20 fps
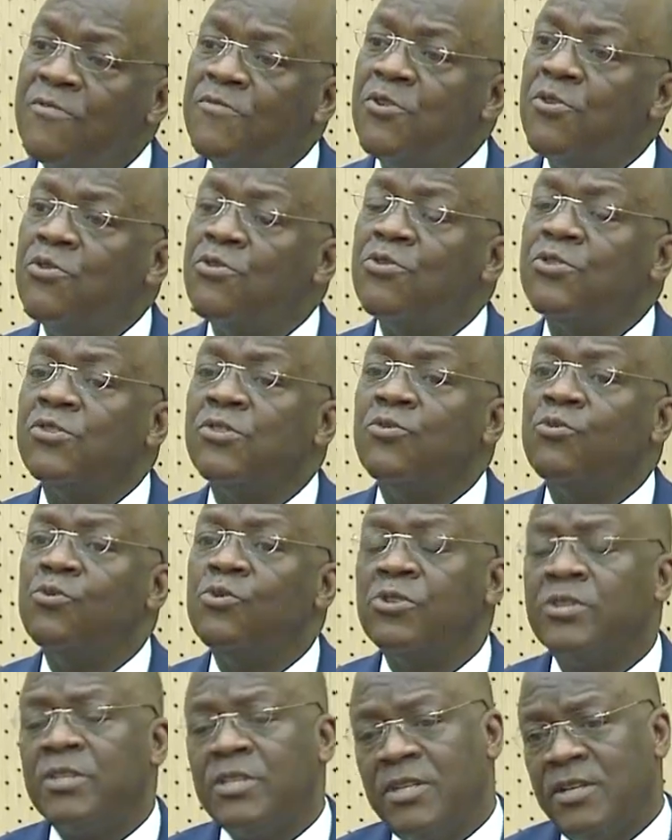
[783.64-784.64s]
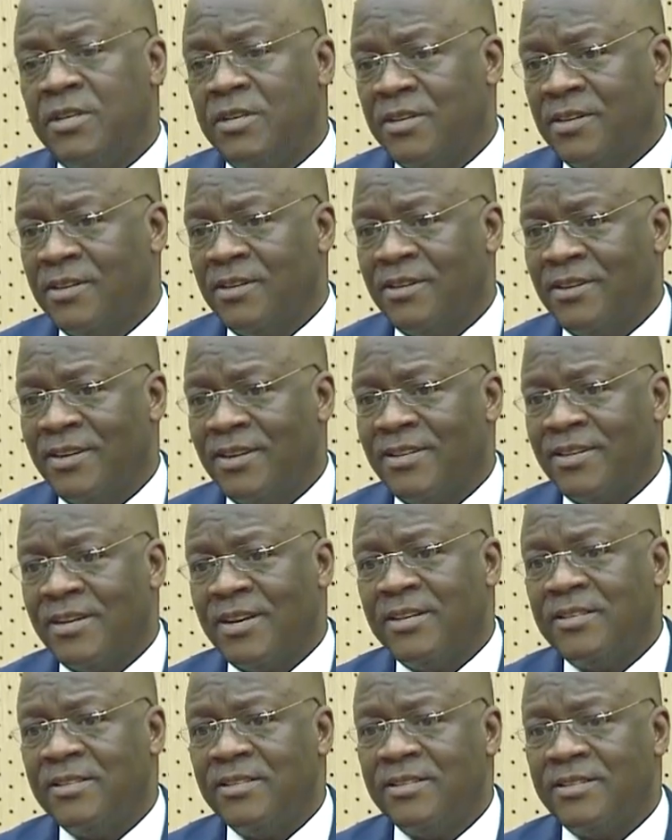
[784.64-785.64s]
viongozi wote
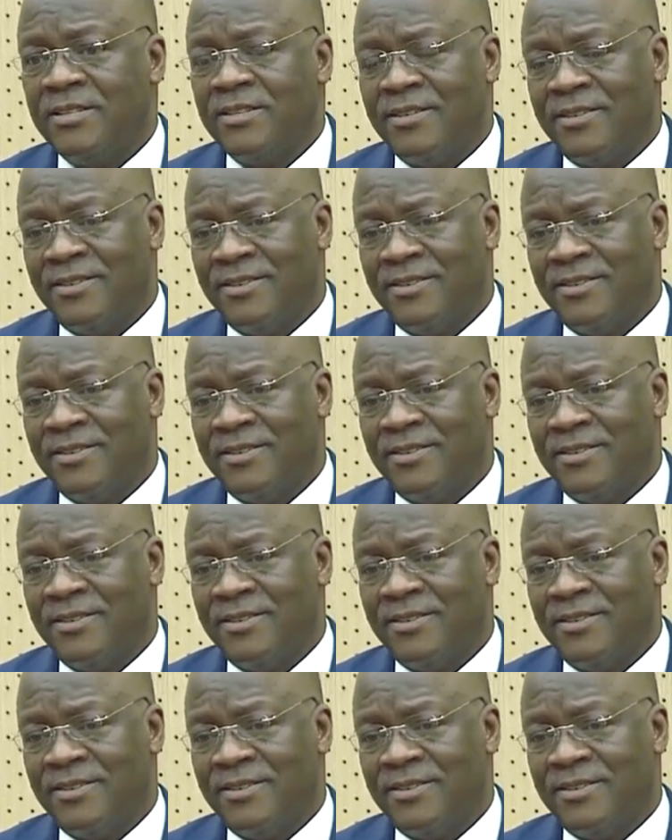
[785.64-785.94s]
katika nchi,